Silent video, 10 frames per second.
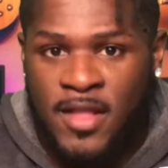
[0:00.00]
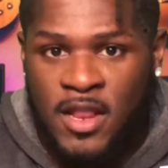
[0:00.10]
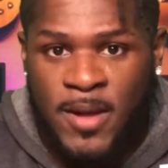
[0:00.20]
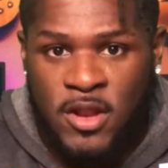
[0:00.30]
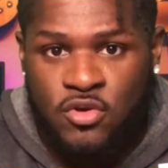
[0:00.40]

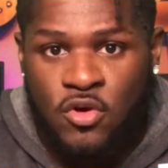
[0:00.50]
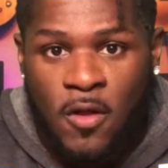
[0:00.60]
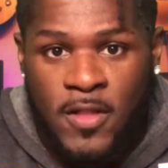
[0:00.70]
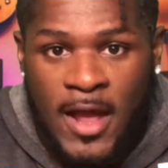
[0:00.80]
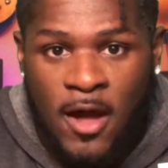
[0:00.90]
anybody to
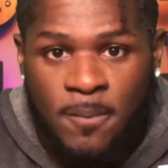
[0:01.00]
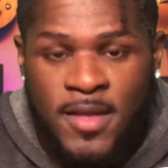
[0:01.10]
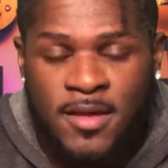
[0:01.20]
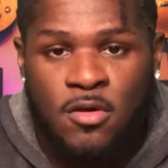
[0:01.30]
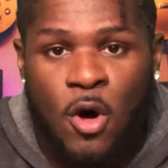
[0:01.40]
call it out
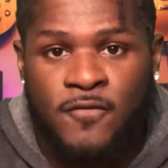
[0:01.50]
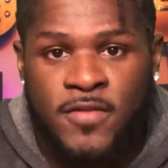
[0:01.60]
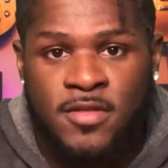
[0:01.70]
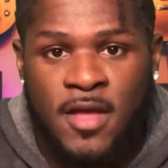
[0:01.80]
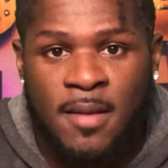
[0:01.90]
because
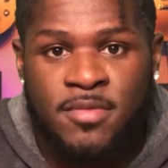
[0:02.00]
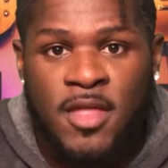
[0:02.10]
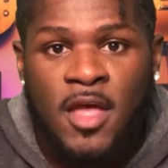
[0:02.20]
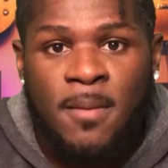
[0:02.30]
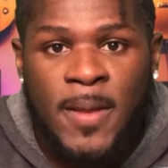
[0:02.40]
oftentimes
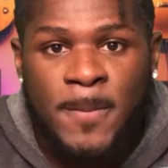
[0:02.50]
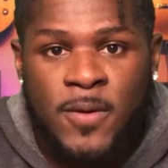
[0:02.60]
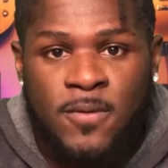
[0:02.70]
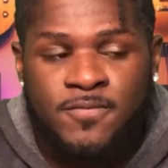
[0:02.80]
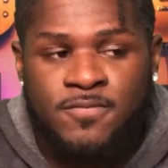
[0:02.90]
people